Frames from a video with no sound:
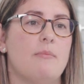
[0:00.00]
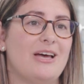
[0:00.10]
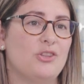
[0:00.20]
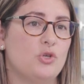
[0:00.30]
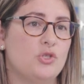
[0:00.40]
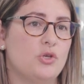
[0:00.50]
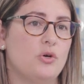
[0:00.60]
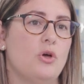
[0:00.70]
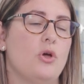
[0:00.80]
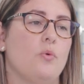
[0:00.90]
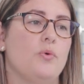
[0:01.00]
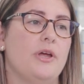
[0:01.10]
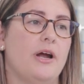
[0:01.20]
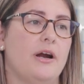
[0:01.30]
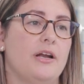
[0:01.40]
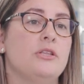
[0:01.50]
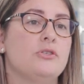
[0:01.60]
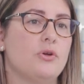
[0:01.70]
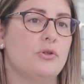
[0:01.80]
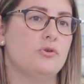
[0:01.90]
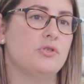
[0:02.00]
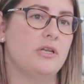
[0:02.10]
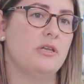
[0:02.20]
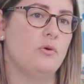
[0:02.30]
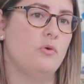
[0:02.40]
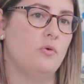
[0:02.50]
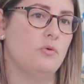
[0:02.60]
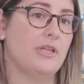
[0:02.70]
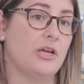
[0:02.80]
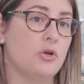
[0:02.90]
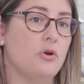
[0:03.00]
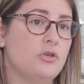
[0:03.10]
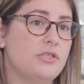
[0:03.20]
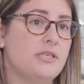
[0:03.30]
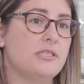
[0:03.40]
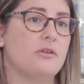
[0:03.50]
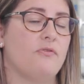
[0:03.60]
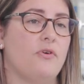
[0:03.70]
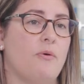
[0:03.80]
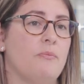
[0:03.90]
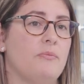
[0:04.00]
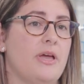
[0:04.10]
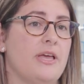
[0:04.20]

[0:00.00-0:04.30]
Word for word: but also we are introducing new technologies from